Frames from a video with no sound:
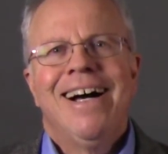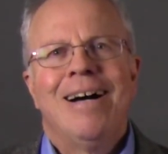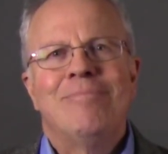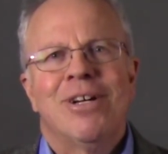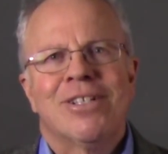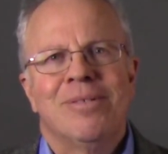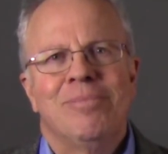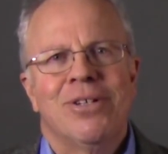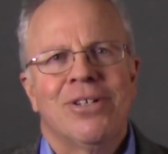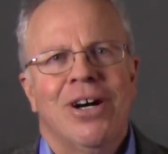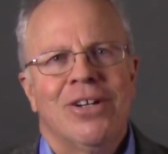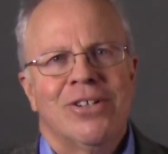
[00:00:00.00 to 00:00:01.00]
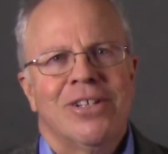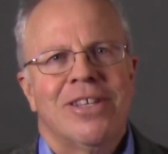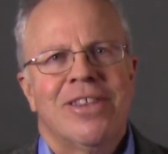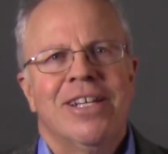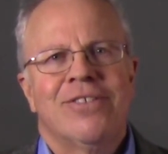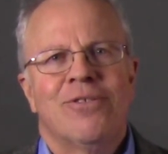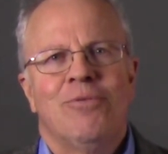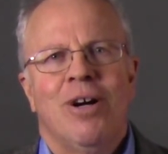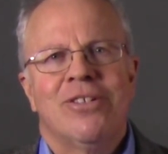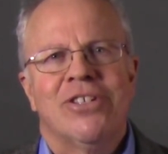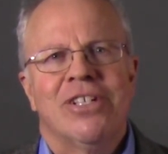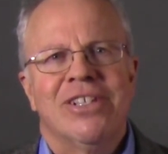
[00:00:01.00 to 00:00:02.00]
I'm Dr. Bill Connerly. Thanks for
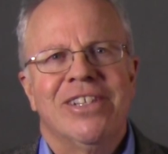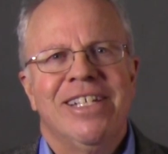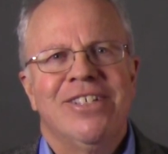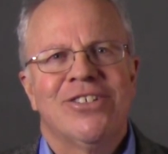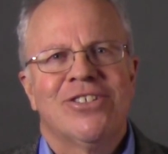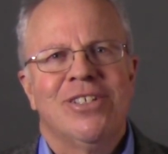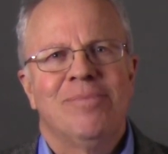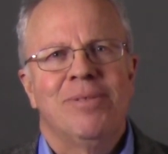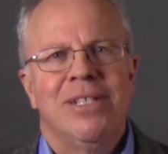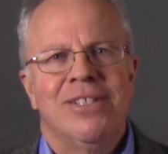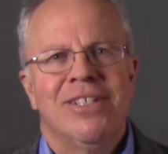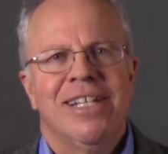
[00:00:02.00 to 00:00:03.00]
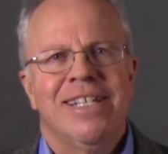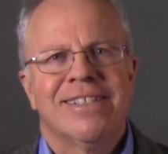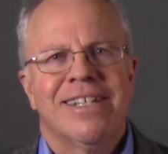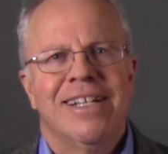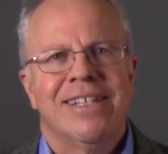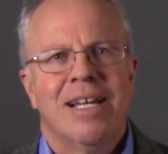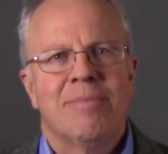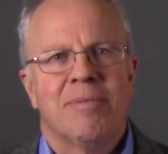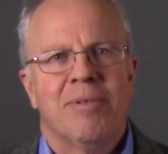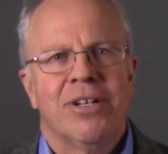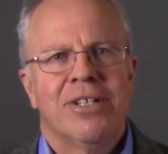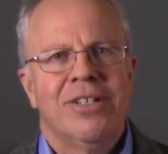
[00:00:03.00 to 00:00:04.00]
watching Leadership in Today's Tight Labor
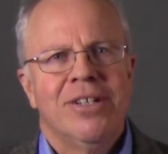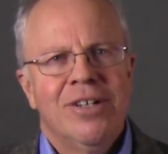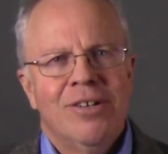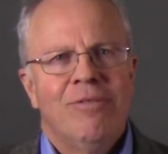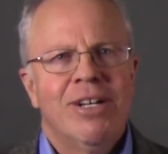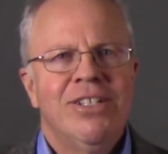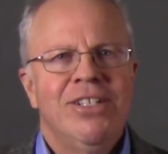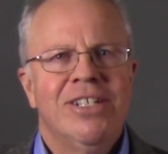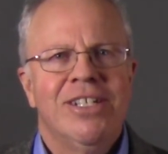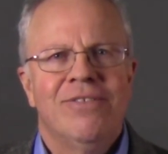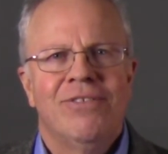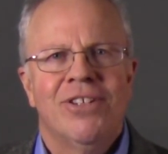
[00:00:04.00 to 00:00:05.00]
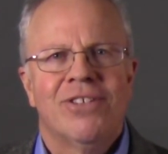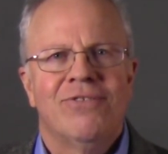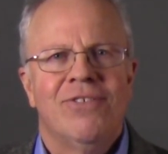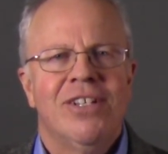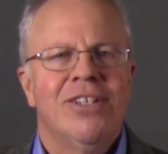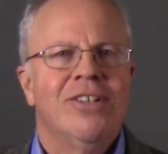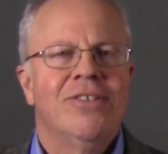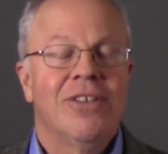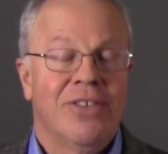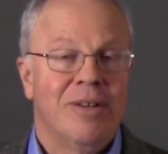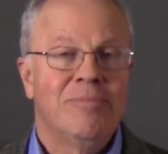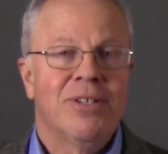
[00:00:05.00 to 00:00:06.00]
Market. Why don't you give this video a
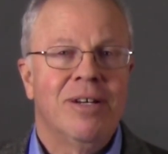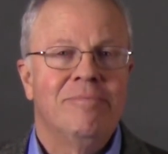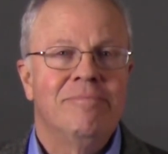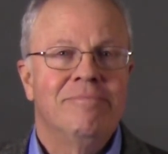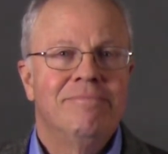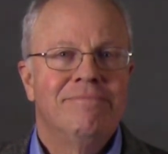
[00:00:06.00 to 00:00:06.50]
thumbs up?